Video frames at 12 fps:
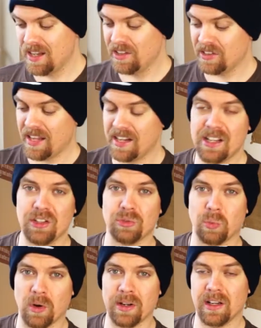That is
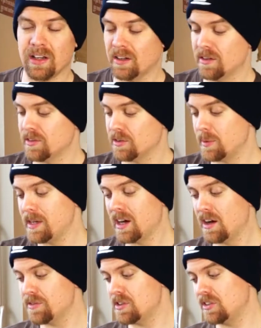one of the 3
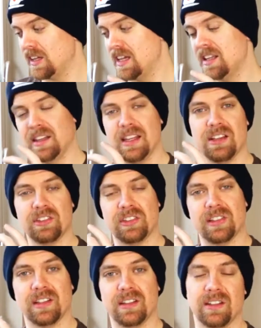coffees in
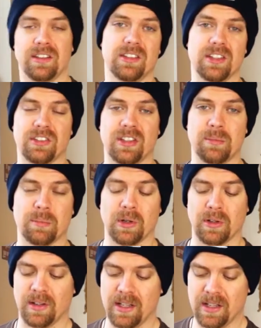this
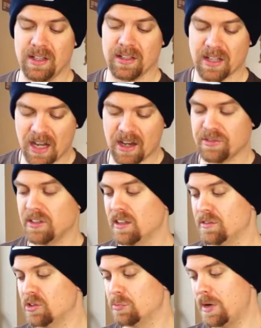December Coffee
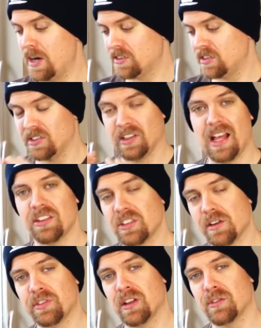Lovers box. It's the last
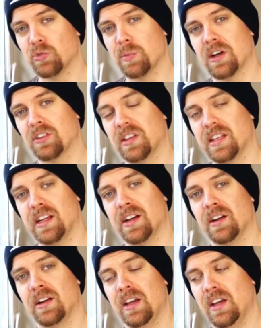Coffee Lovers box of the
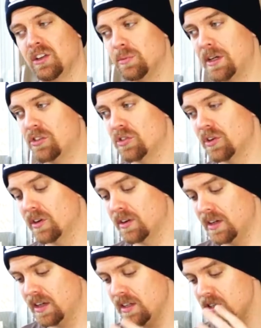year, so make sure
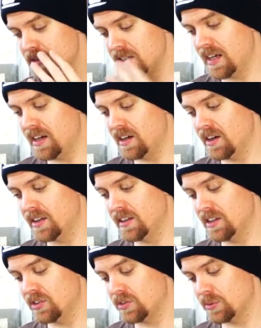you get in on
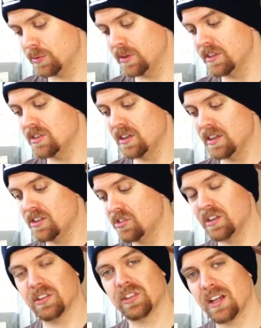this really
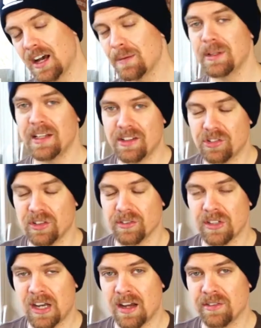delicious combination of
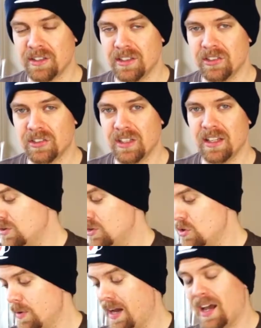coffees.
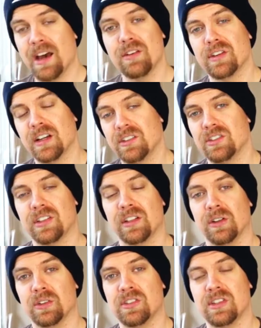You have
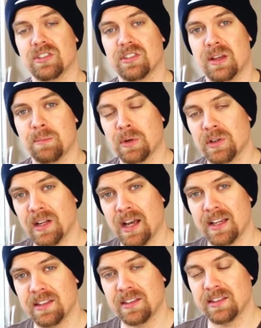until December
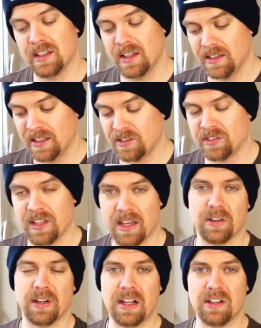9th, that's
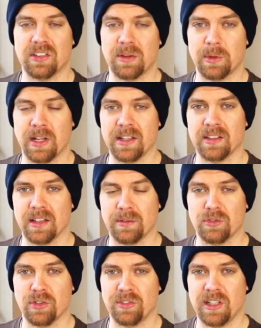Saturday, December 9th,
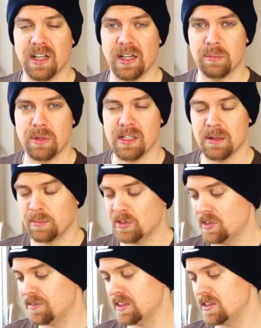11:59 p.m.
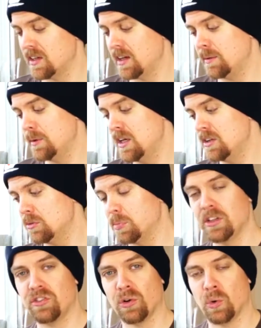Pacific time, to
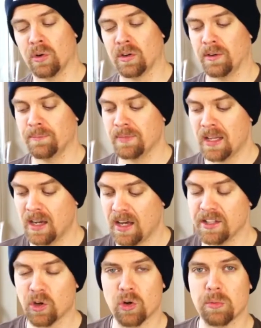place your order. On
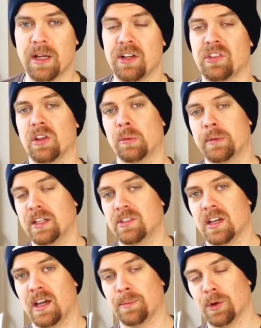the order page, there will be a
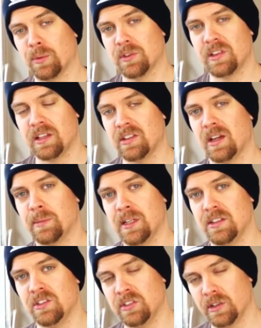timer. Once that timer
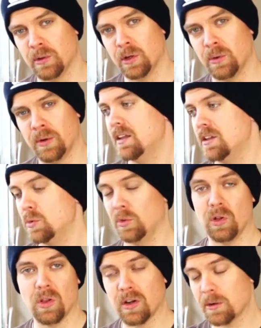hits 0, you will
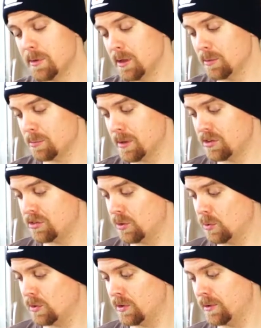no longer be able to place your
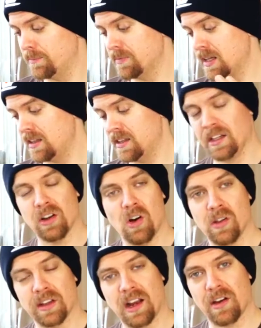order, and then all
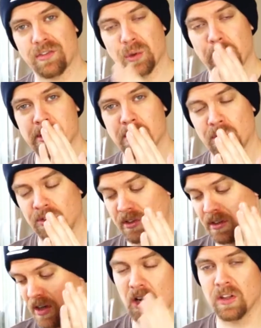the coffee will be
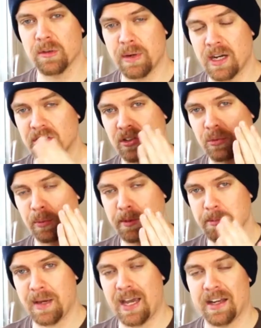roasted. All the boxes will be
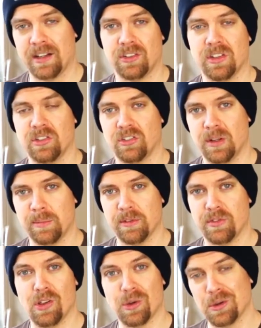packaged and shipped the
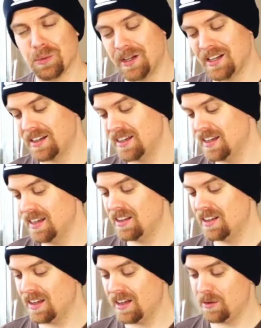following week
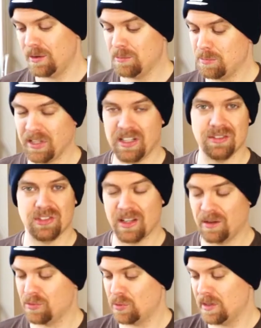in plenty of
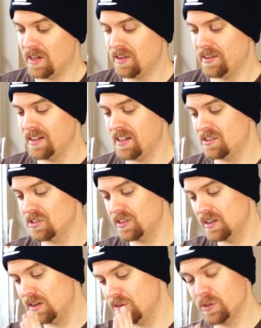time for the holidays
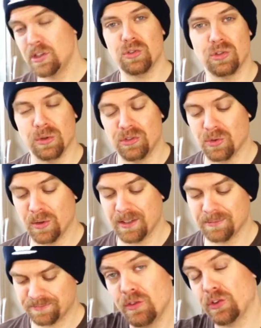for you to enjoy.
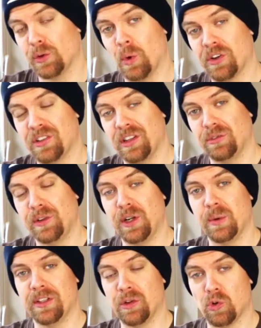If you're watching this video
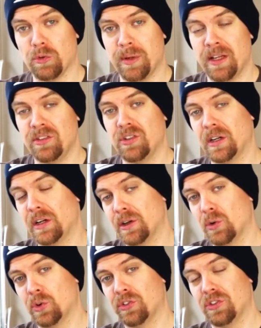on the order page, you can of
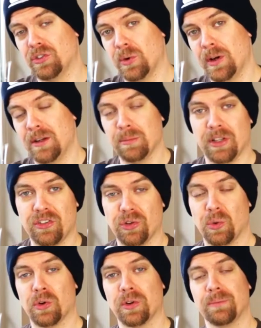course just go ahead and place your
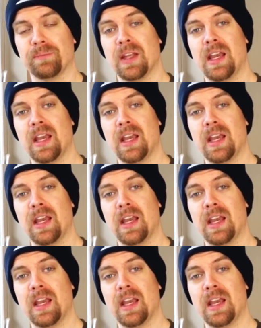order.